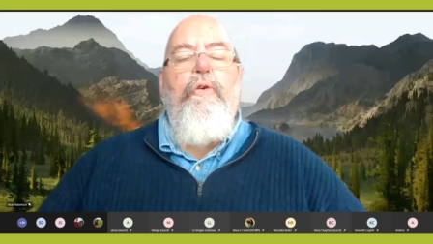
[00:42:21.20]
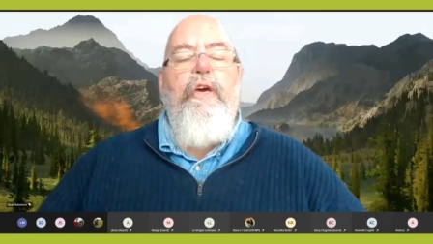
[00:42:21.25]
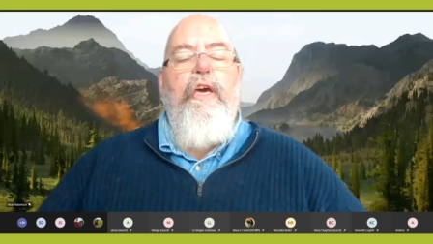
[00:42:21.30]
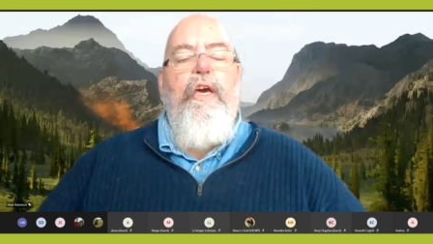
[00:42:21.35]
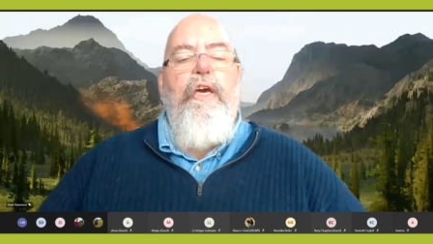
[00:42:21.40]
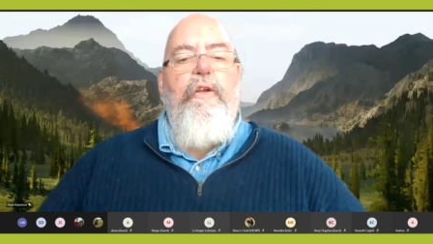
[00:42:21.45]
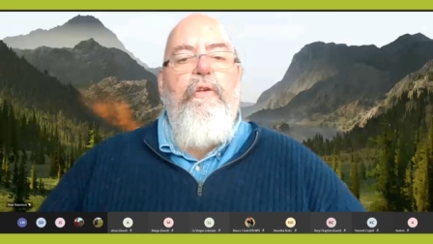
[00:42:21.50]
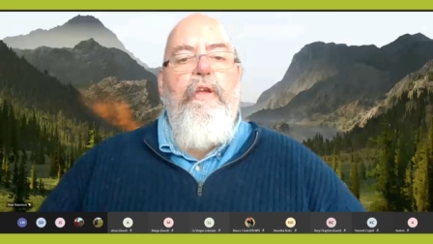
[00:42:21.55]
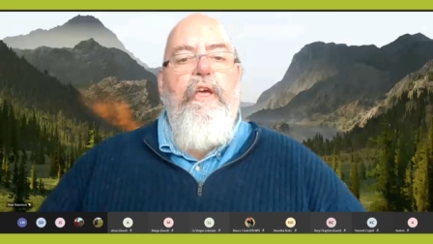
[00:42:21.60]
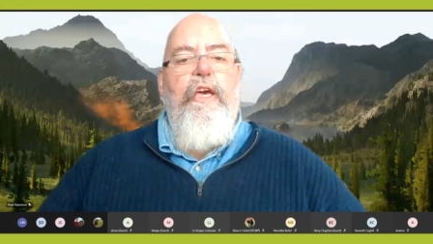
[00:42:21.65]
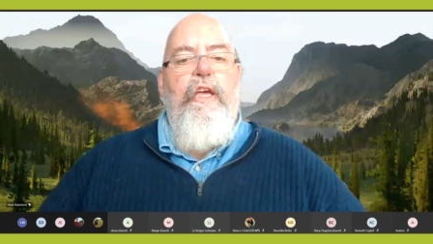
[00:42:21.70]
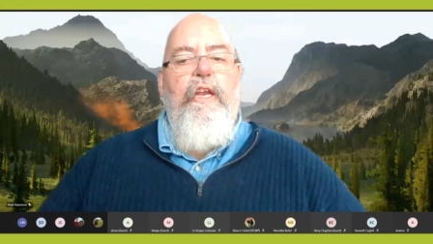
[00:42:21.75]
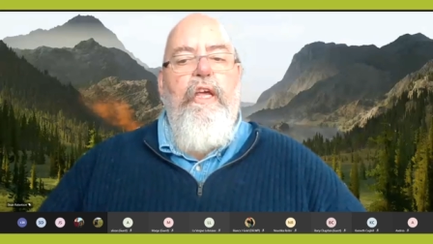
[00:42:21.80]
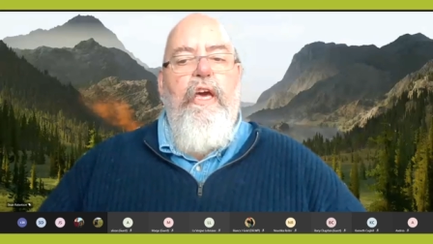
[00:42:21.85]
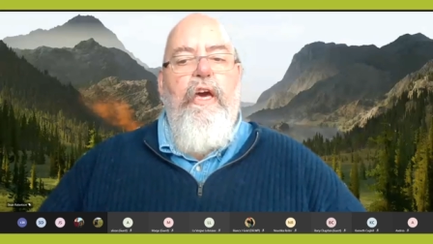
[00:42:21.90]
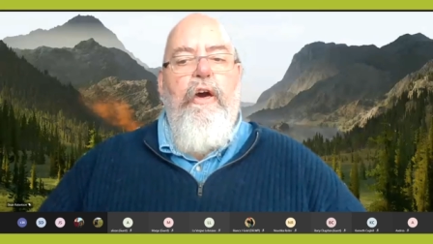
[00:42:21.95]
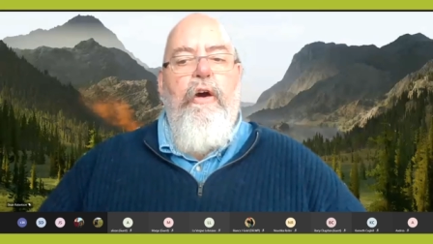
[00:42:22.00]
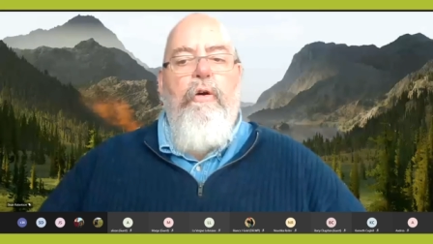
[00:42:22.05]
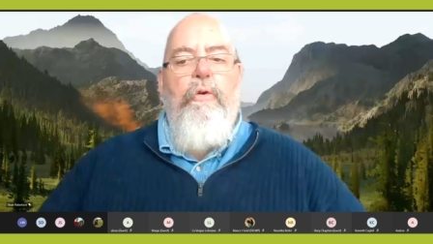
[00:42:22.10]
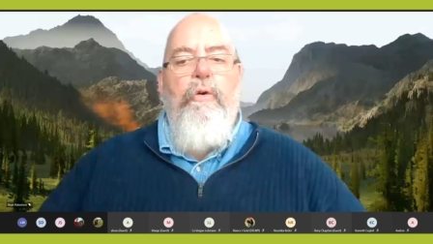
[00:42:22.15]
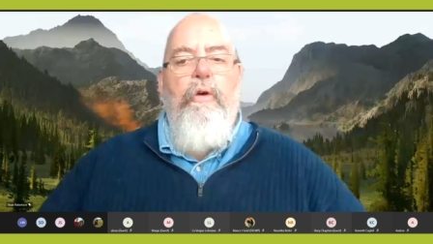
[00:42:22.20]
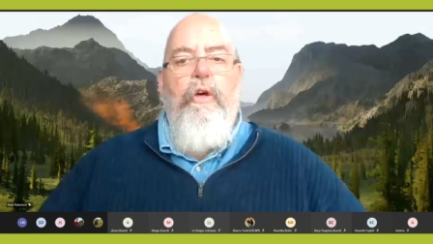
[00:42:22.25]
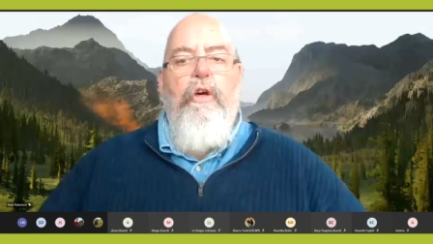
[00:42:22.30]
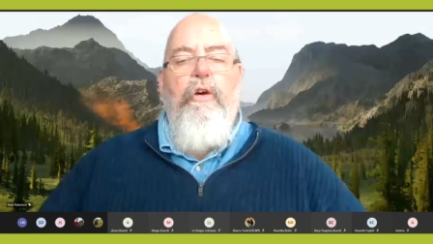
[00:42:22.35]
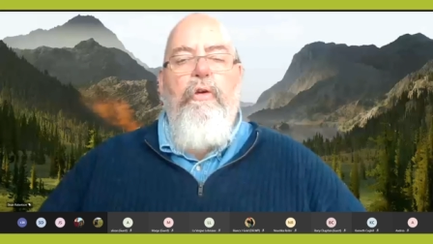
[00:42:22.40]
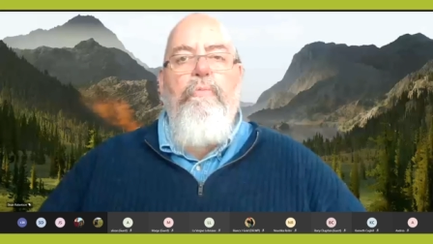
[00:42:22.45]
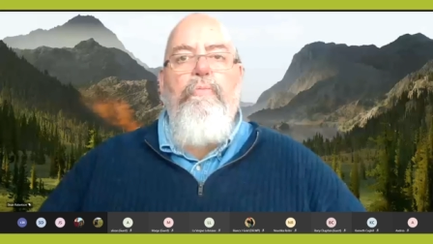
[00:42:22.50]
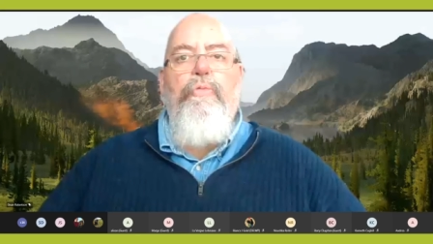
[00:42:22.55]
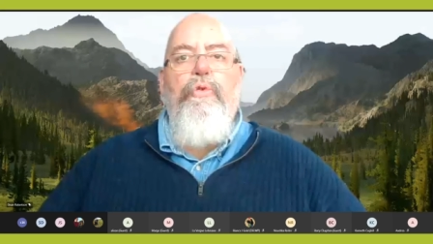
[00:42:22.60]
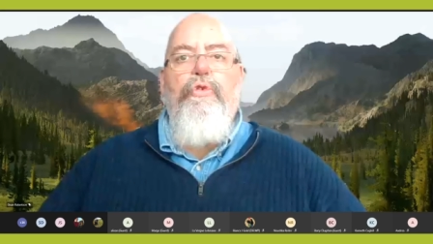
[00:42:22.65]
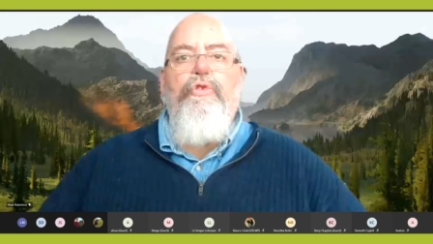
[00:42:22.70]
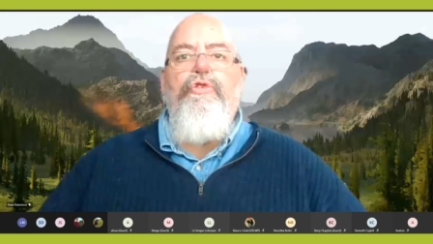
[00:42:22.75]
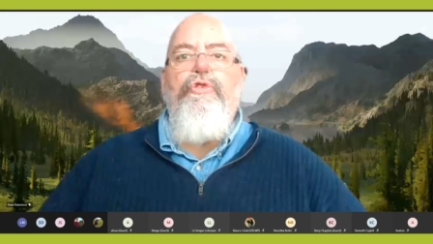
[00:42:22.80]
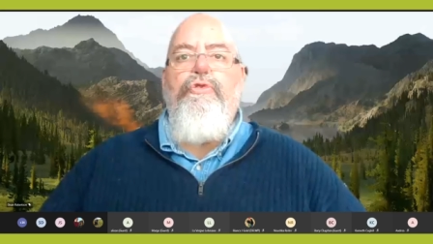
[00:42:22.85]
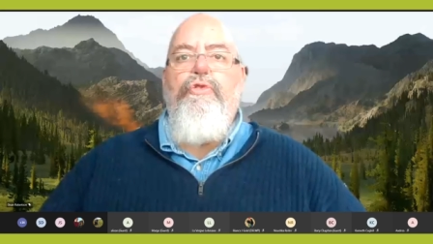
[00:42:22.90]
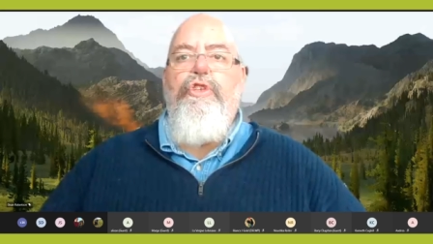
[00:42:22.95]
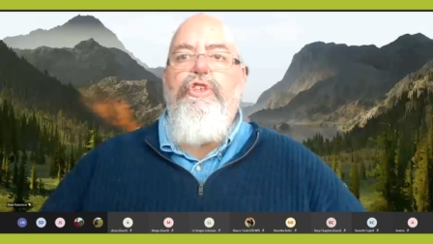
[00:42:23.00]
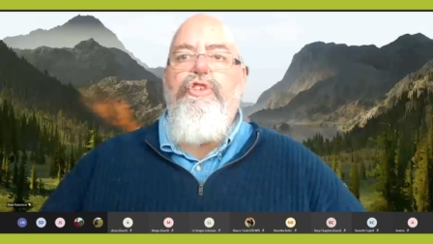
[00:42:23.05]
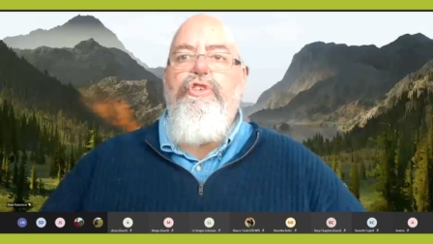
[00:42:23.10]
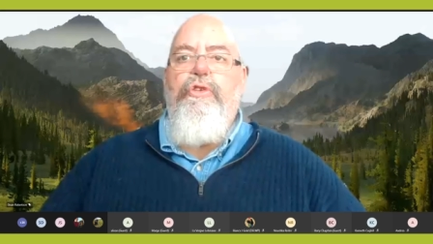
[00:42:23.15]
go ahead in our more
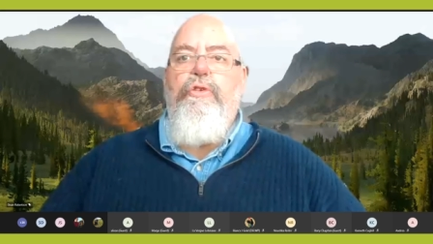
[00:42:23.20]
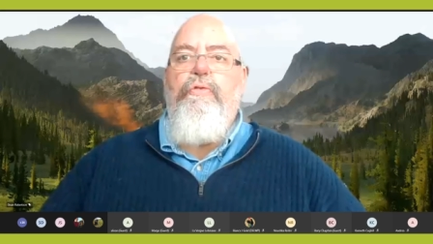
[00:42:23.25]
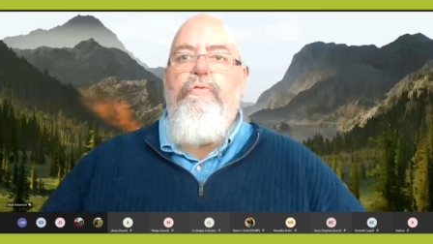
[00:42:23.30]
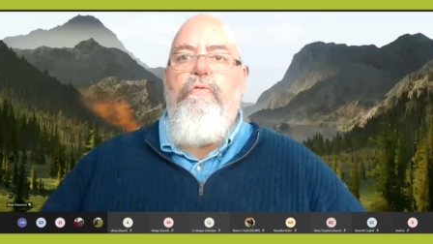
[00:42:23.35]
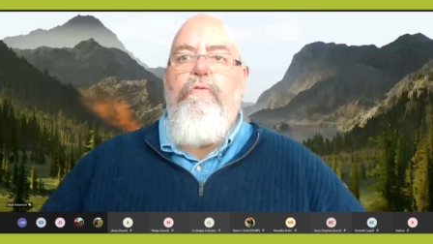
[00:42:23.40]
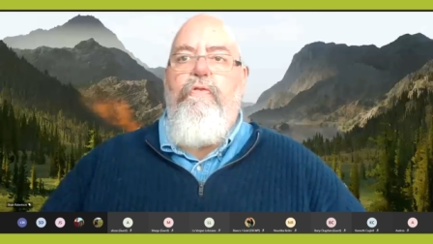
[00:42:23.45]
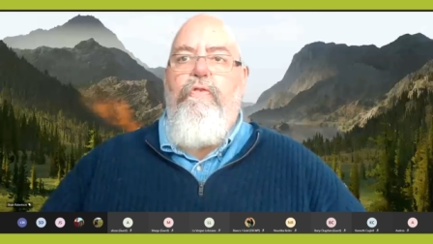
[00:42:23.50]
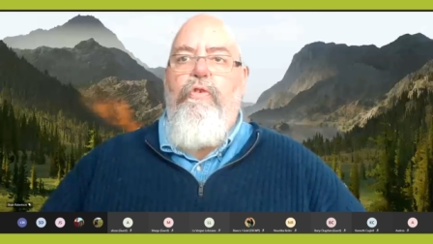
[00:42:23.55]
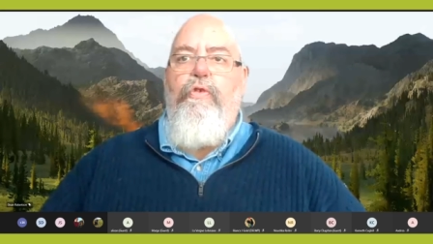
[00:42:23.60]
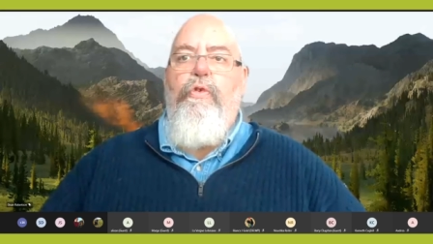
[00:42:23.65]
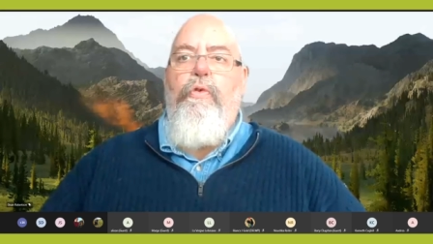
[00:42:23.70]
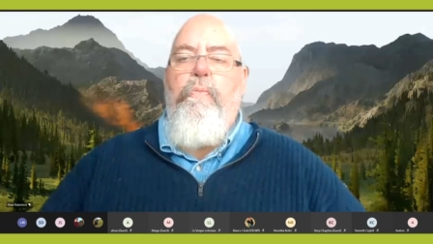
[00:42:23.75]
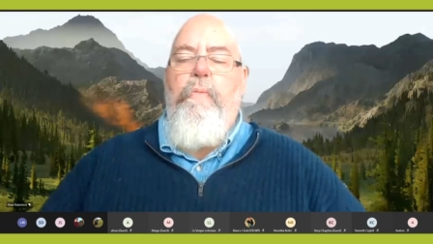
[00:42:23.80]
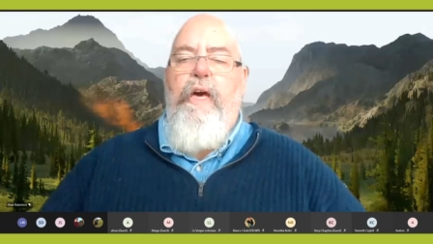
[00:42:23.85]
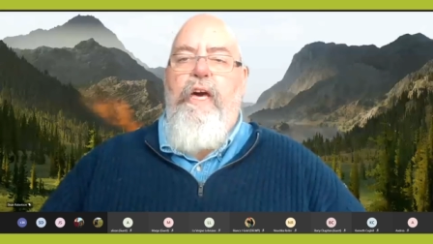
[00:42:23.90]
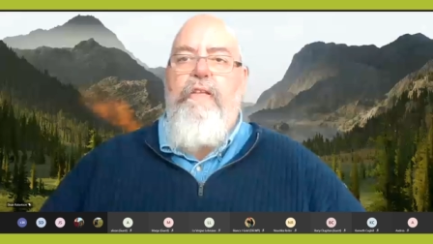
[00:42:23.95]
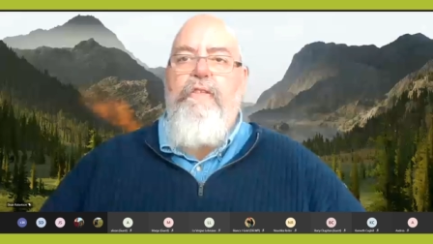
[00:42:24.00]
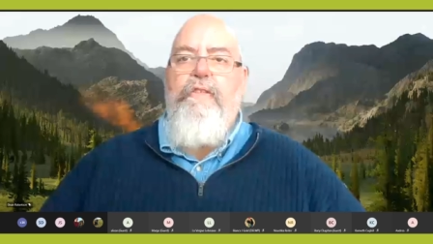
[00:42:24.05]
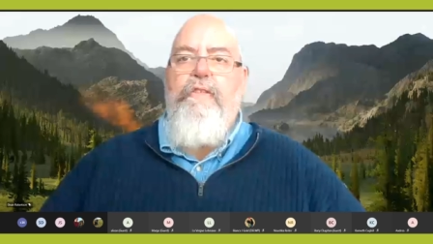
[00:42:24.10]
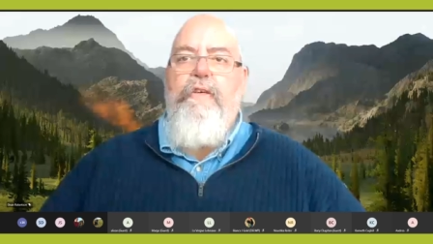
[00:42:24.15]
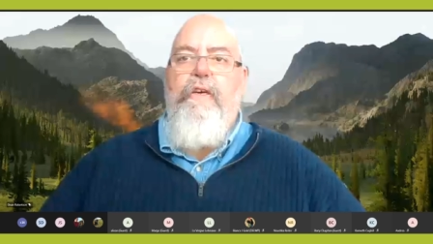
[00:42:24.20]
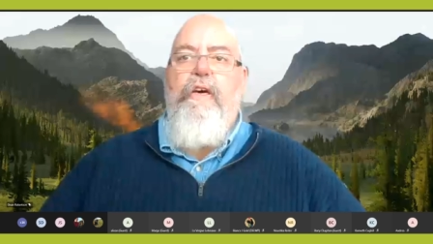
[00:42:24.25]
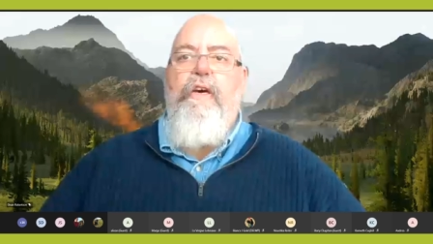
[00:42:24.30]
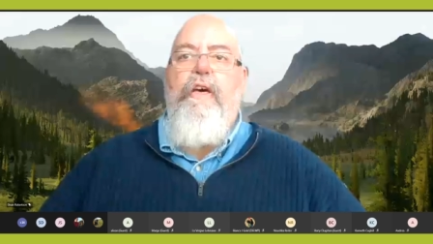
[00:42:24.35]
traditional format